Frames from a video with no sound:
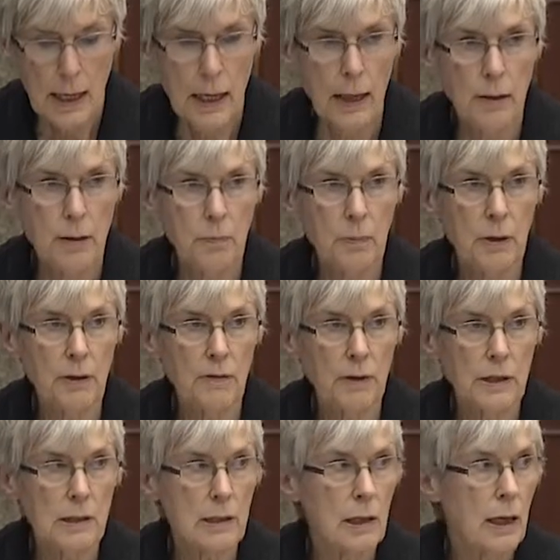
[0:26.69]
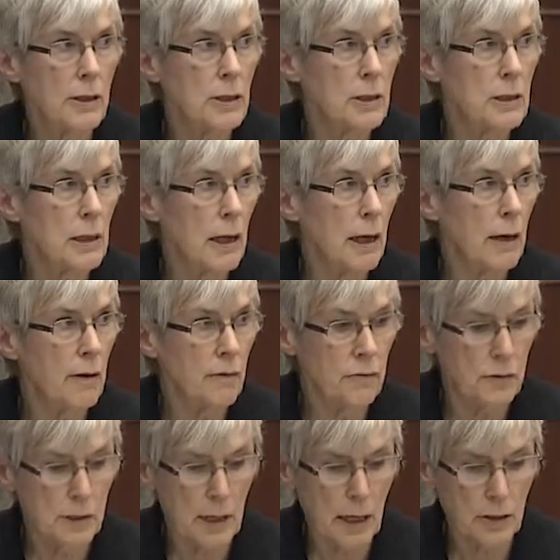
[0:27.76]
In the previous legislative
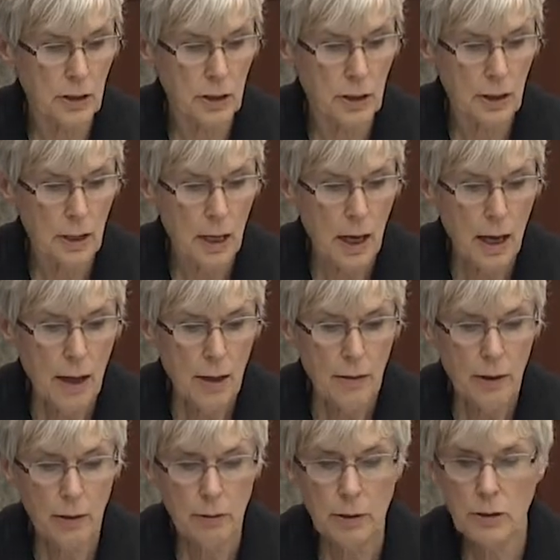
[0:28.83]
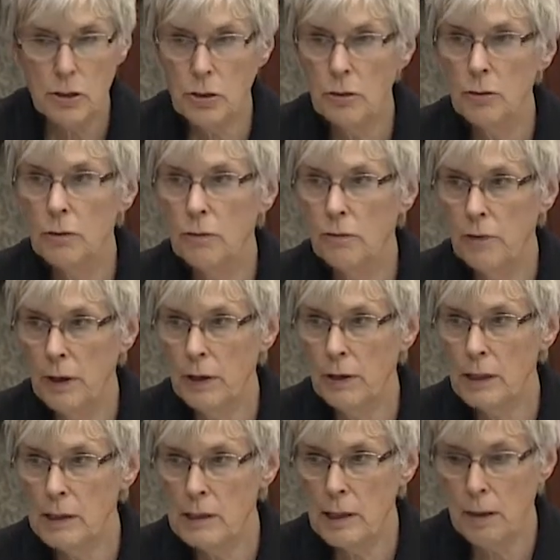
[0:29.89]
session, there were two
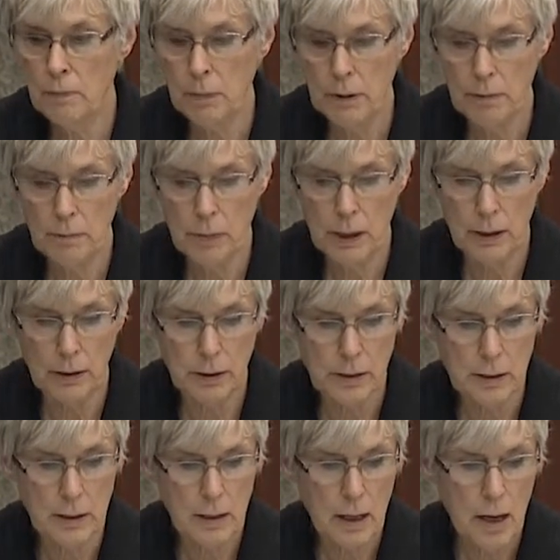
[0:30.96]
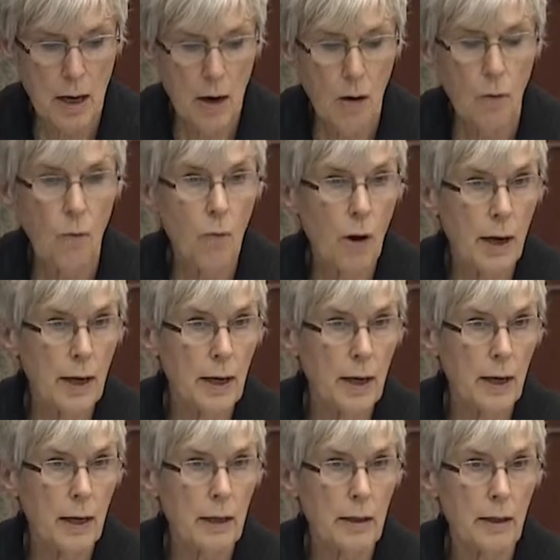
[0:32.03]
very separate bills, one
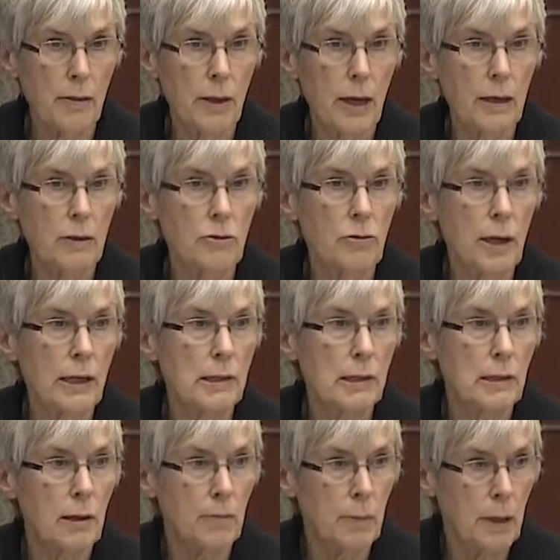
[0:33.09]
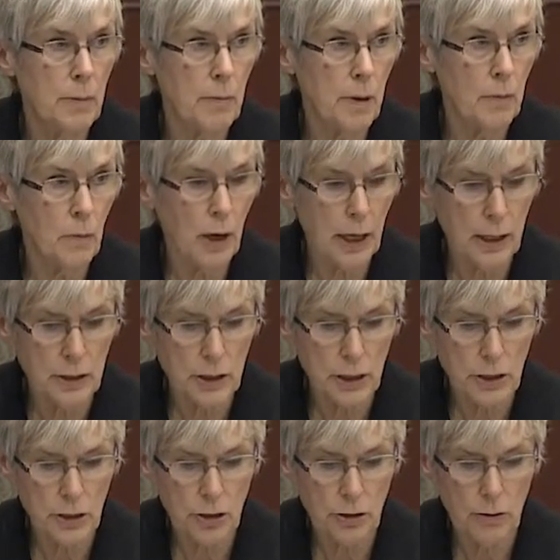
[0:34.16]
that addressed the minimum wage
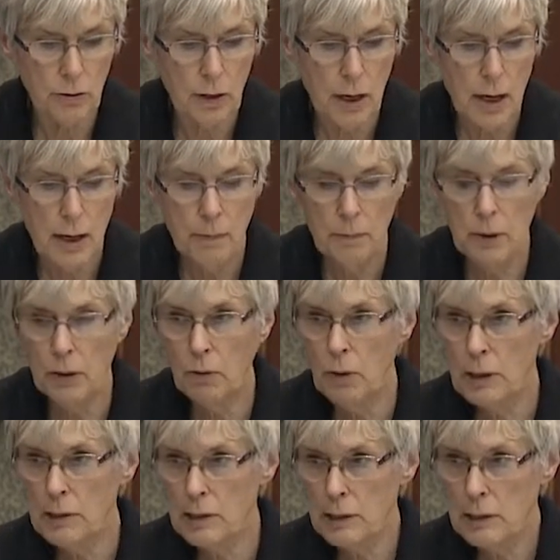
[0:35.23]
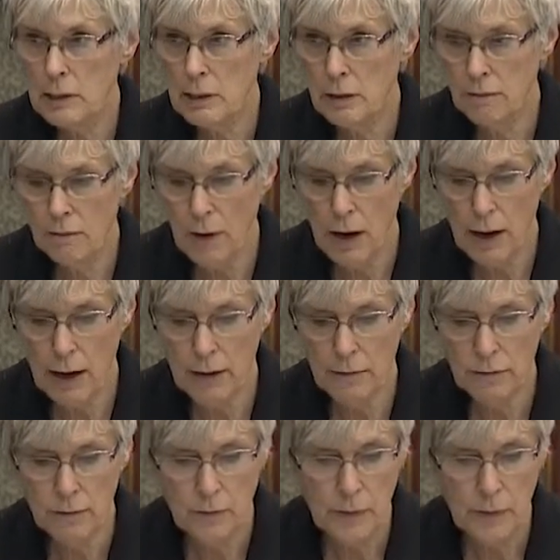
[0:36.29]
issue, Bill 165,